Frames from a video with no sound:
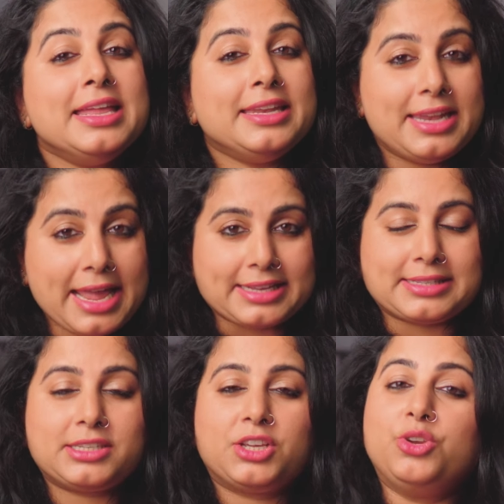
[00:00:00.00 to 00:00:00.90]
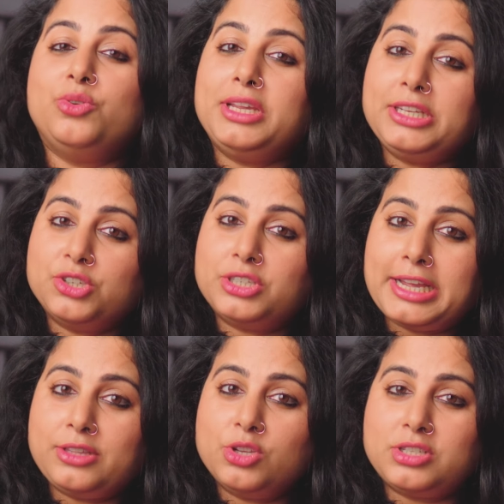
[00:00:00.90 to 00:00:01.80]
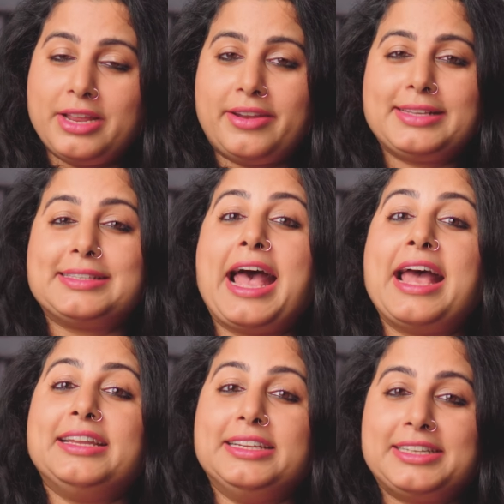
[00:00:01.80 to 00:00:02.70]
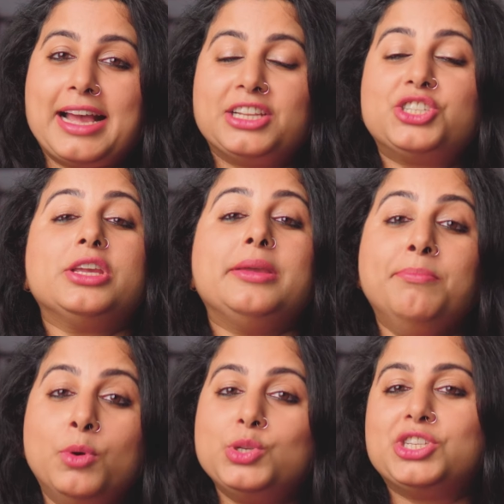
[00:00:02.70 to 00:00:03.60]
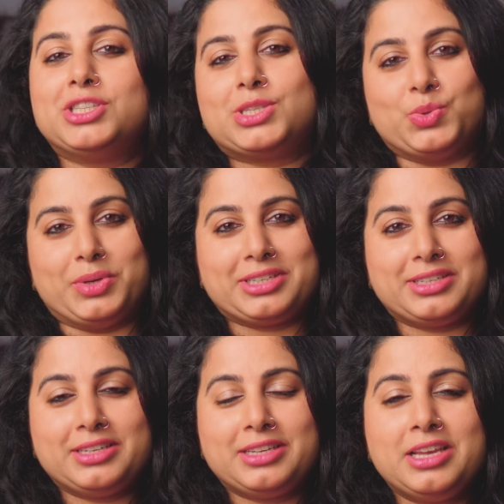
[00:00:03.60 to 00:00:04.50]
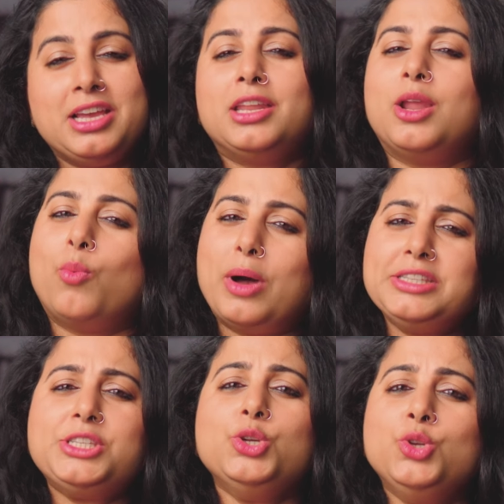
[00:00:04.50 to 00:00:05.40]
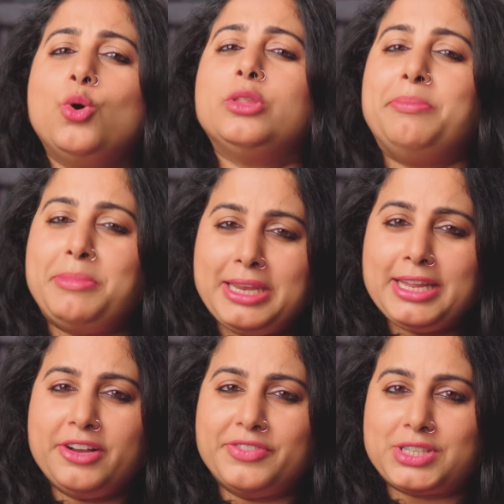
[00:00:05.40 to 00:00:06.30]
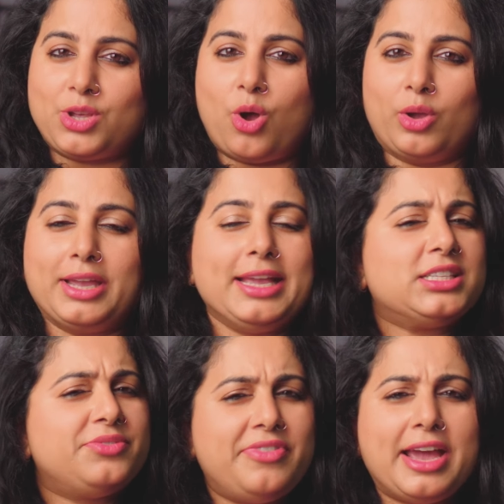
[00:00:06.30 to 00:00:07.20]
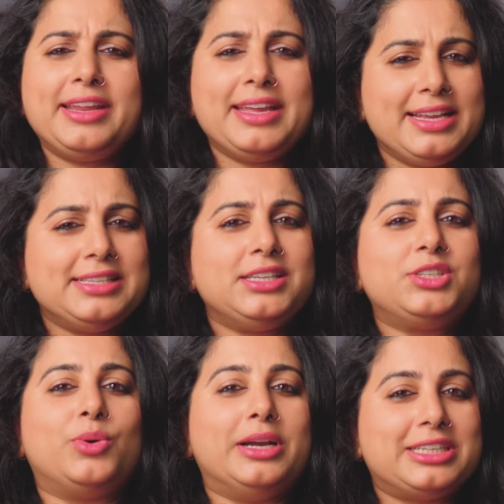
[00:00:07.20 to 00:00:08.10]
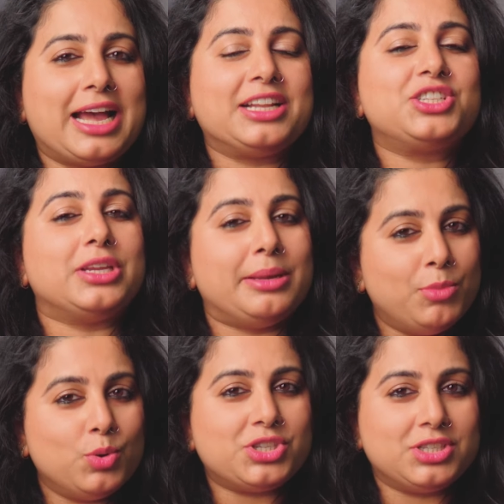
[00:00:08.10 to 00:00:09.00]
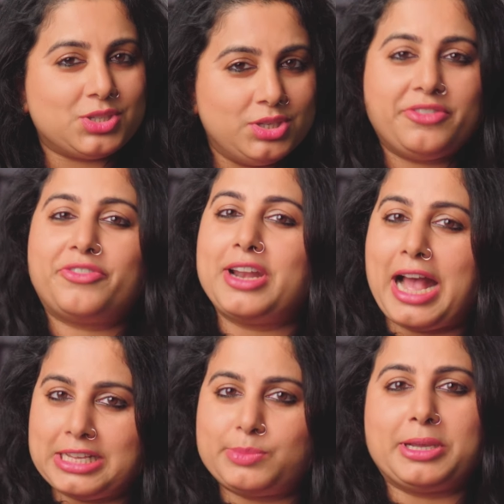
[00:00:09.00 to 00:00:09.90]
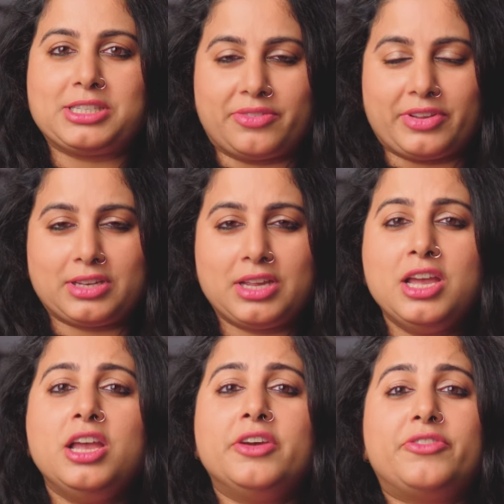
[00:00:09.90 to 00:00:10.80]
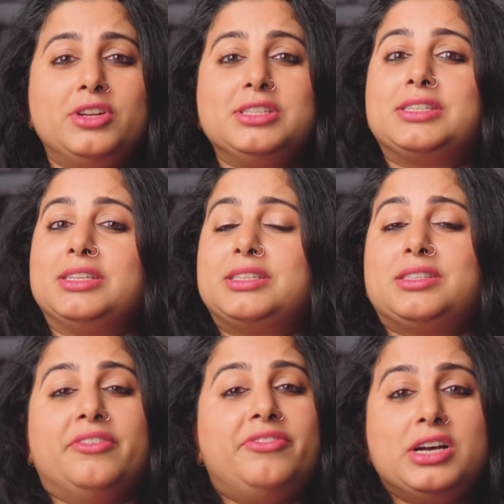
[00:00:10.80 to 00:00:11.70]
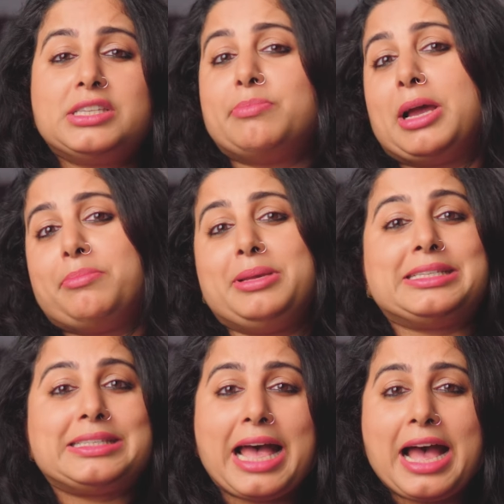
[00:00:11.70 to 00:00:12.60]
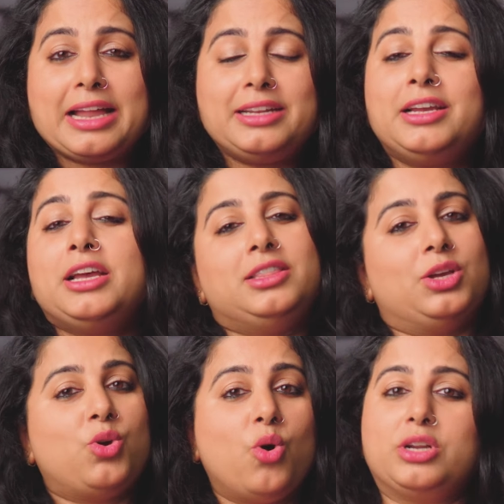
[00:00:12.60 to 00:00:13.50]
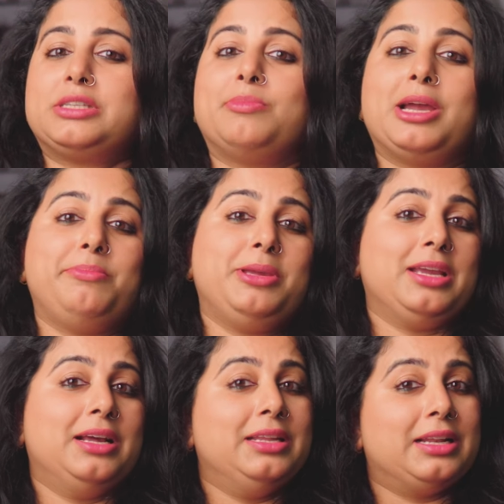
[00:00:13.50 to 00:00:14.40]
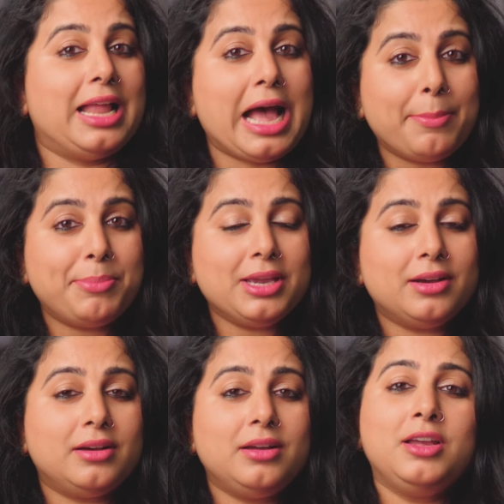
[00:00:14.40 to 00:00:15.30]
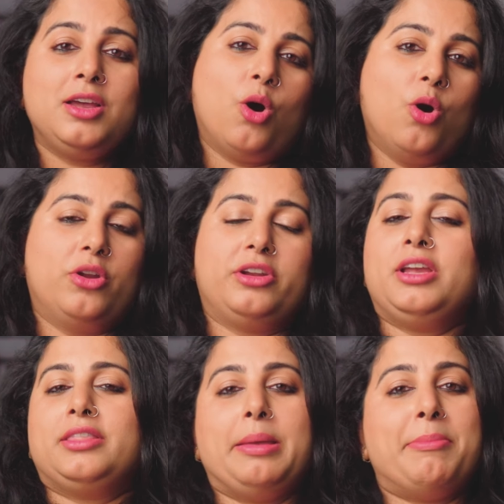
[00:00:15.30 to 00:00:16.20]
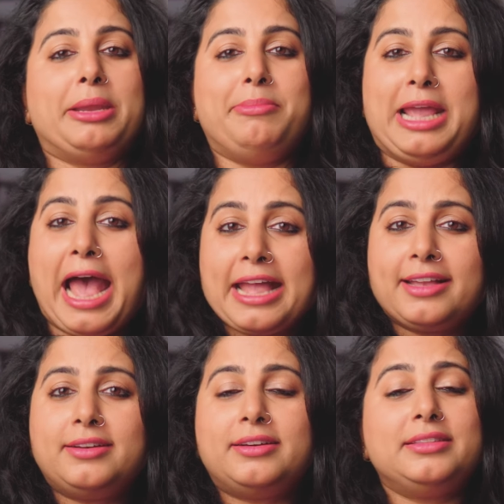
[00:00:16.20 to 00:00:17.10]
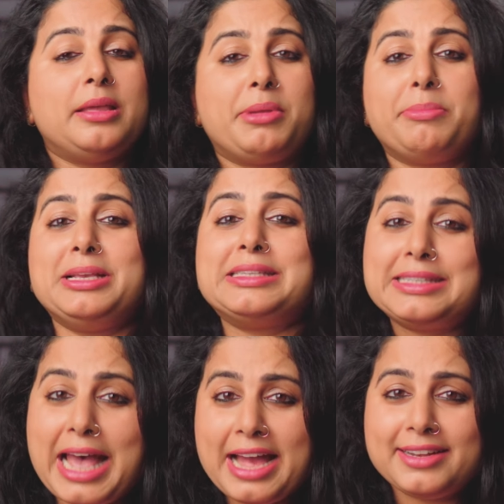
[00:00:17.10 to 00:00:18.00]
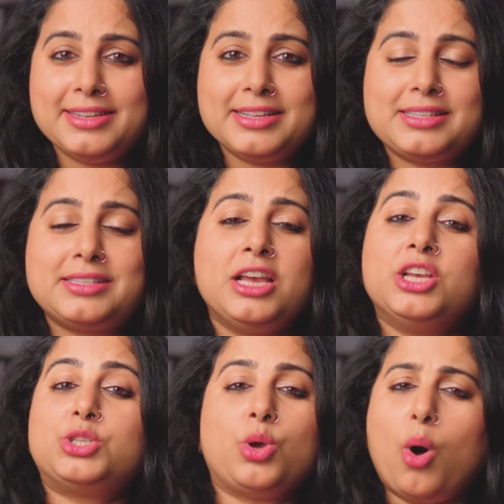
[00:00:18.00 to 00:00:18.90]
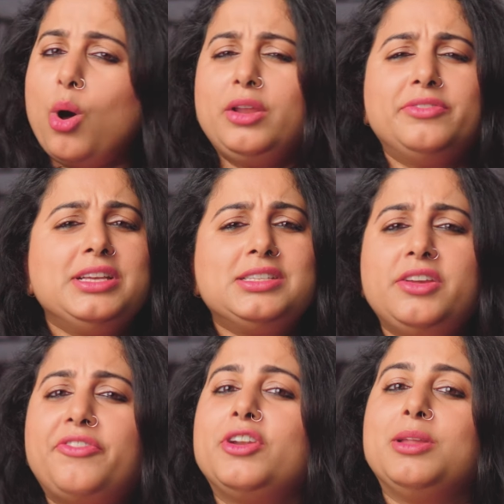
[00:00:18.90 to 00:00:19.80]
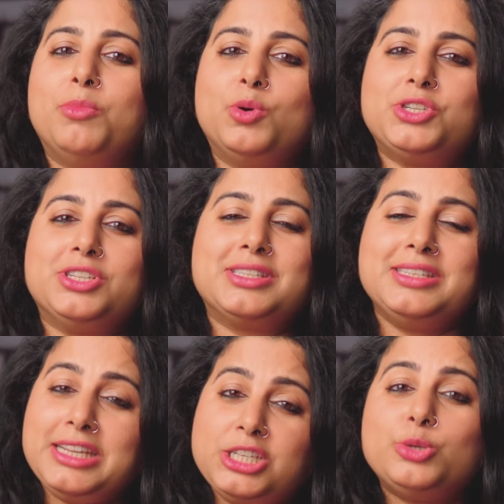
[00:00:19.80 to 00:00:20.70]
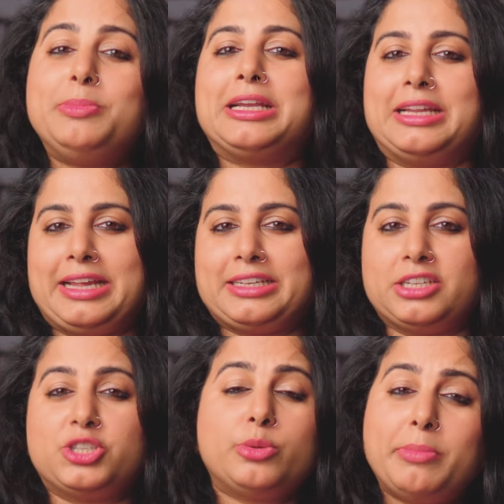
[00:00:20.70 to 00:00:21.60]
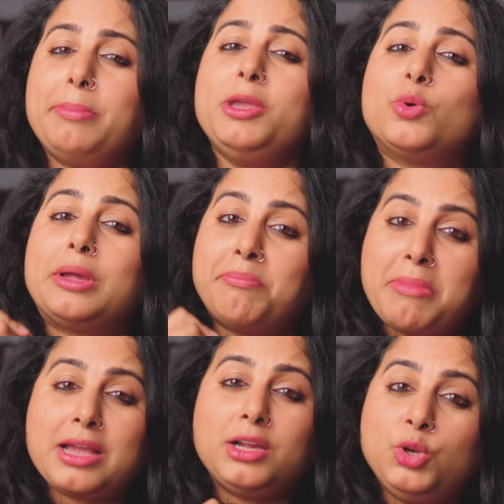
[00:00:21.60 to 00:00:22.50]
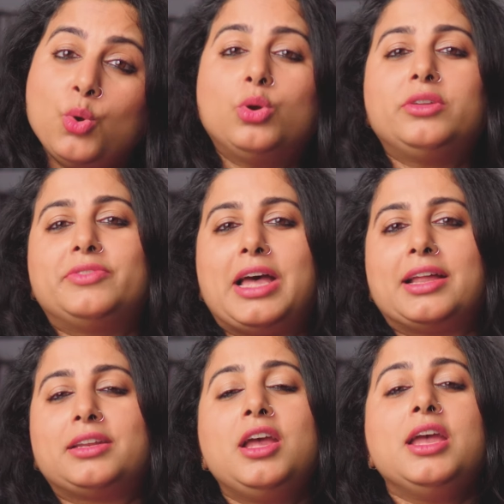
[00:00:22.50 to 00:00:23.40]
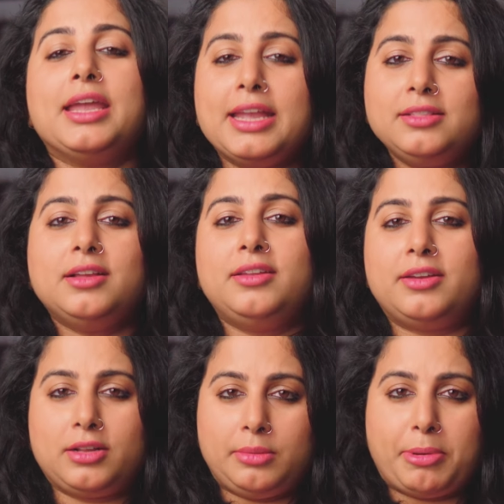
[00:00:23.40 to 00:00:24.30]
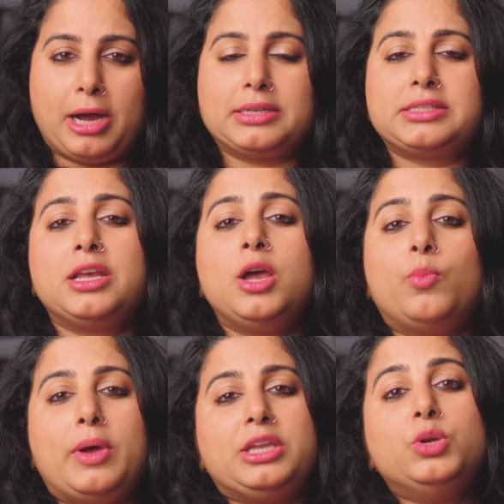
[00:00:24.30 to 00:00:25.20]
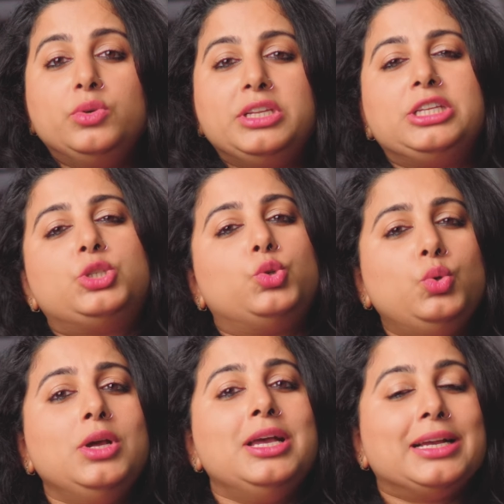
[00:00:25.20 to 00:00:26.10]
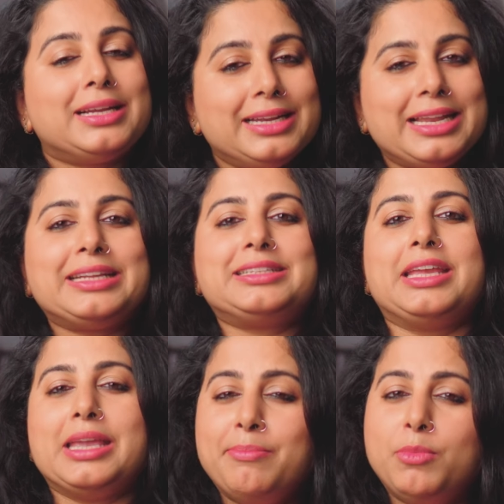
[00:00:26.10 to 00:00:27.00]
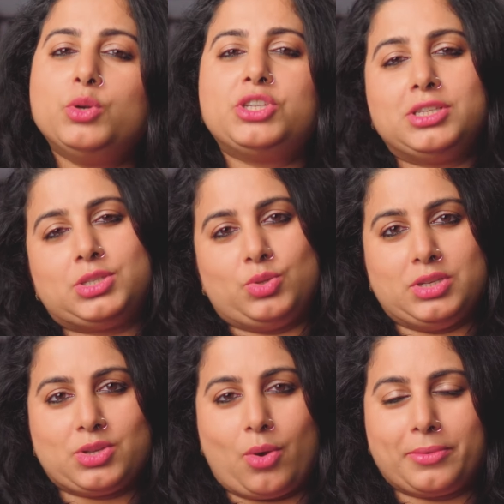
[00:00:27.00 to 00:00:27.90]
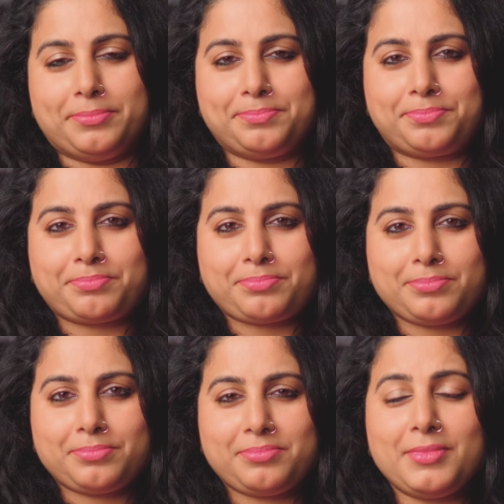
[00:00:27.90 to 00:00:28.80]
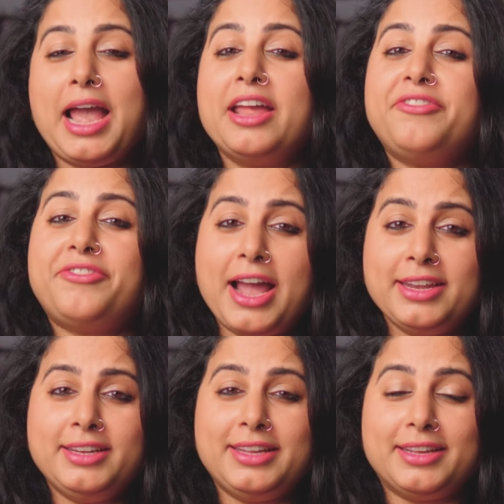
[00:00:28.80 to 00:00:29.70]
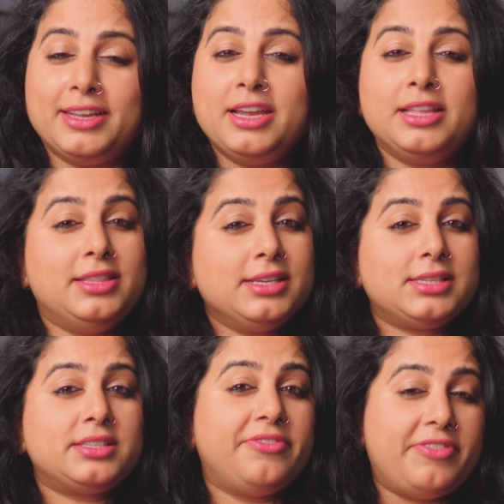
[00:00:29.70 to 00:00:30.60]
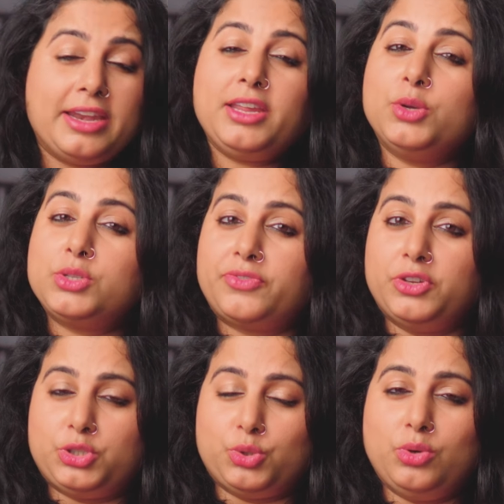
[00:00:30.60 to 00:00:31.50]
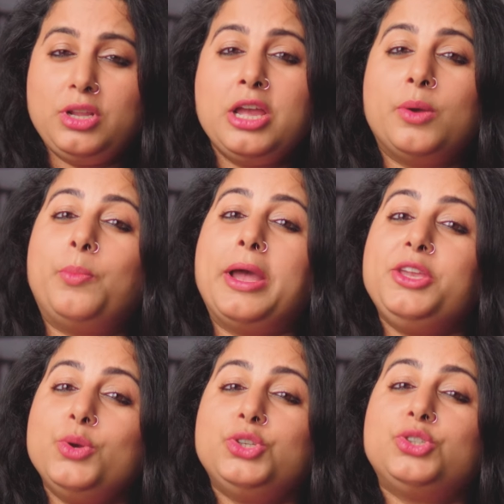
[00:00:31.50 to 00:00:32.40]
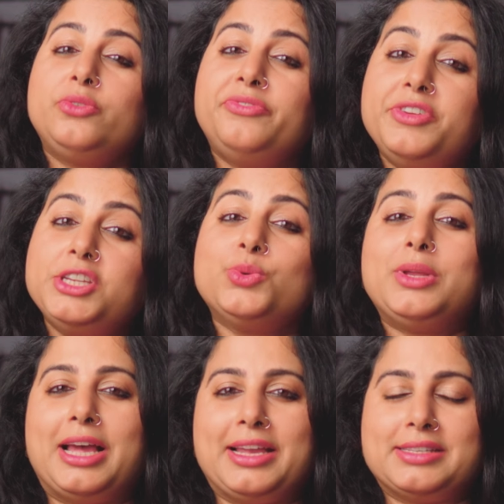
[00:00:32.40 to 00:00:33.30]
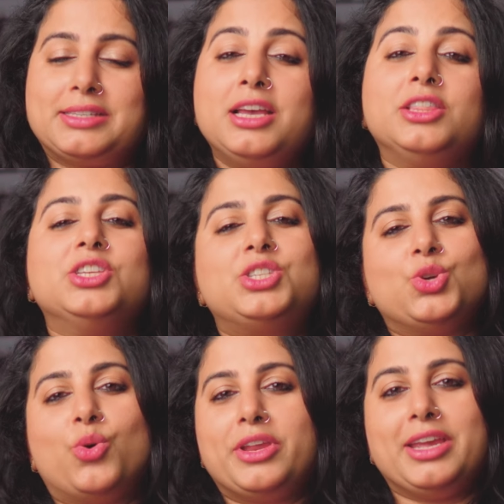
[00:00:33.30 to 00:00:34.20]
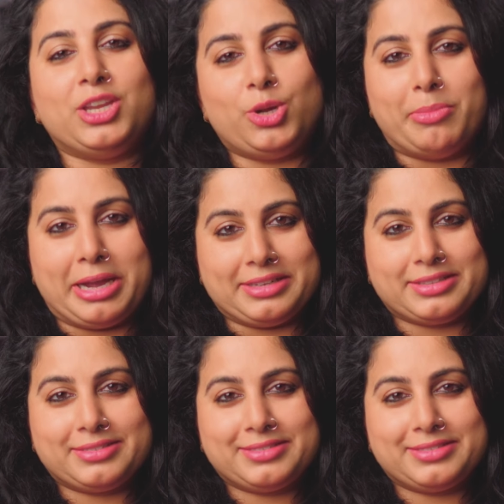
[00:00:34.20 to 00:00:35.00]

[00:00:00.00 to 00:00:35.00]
Next, you need to take those lyrics and attach emotions to it. Now, once you know the meaning of a song, it's very easy to attach emotions to different aspects of it. For instance, the verse might be sad, the chorus might be a little happier, or there might be anger, there may be sadness. So all of these different emotions need to be connected. So maybe you can make a note of that in the lyrical parts where you need to connect the emotions to the song. And finally, this is a very useful tool where you should visualize the story in your mind.